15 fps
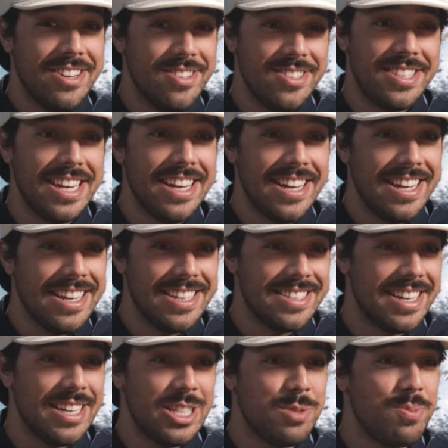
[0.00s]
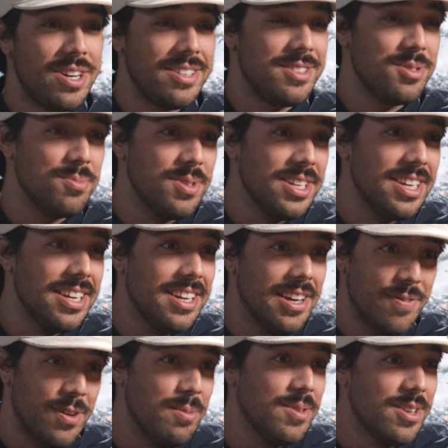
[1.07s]
entertaining as I expect to be
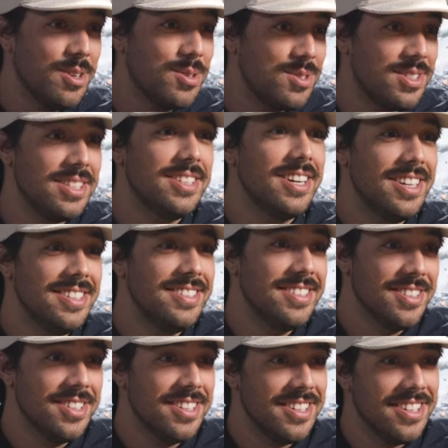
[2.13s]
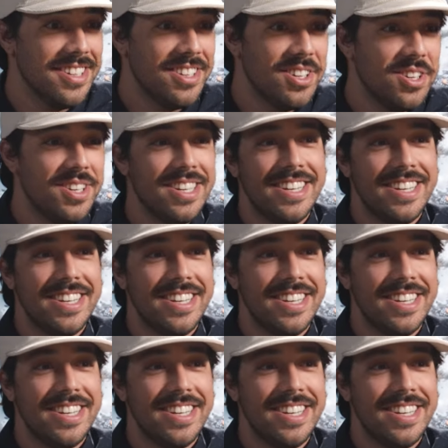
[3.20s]
if I'm going to go see Godzilla, you know?